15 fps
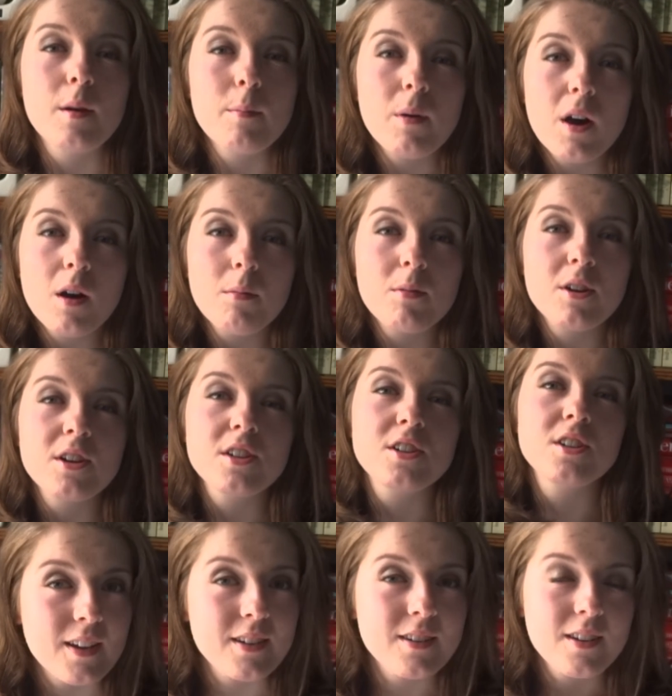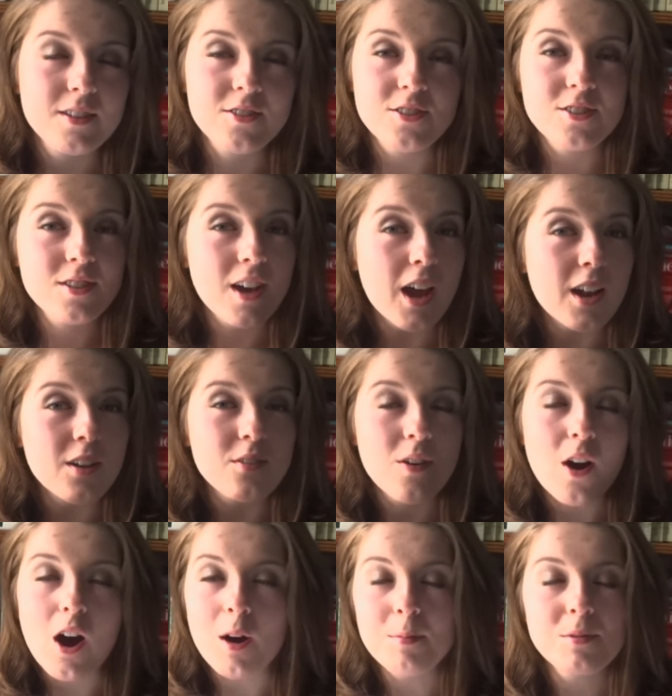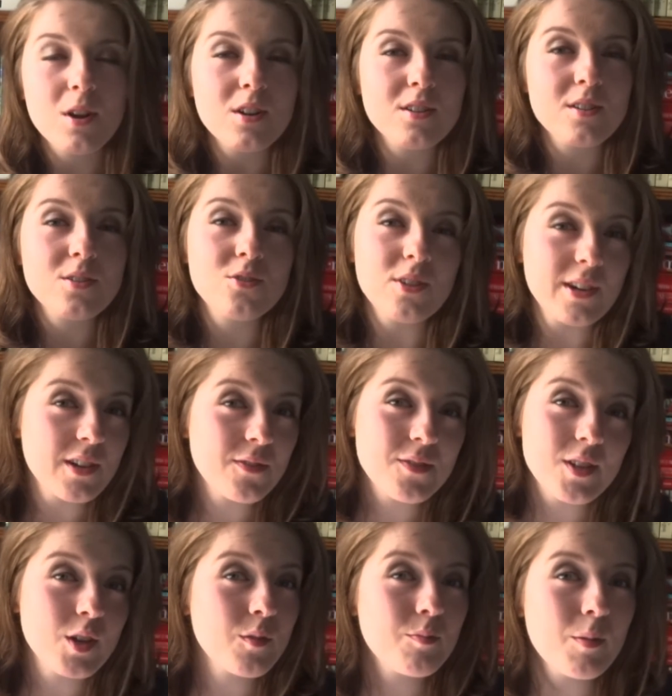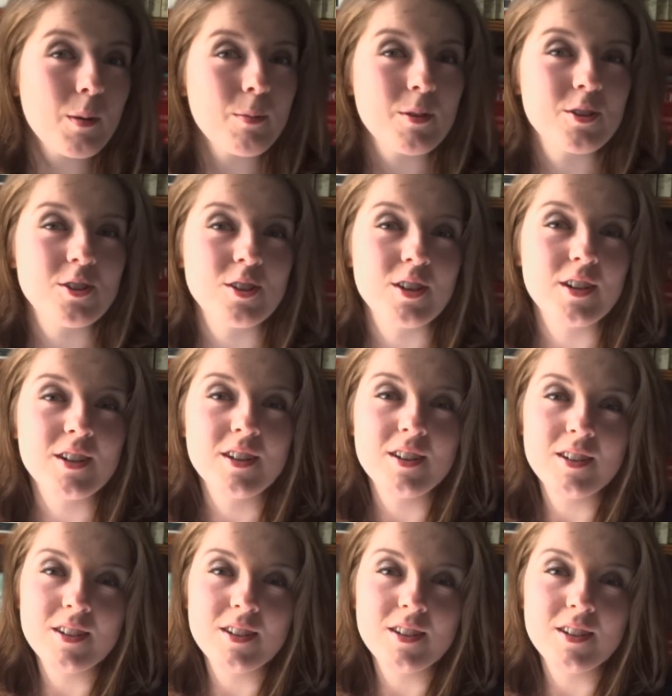it published and just kind of hopped on the train of self-publishing.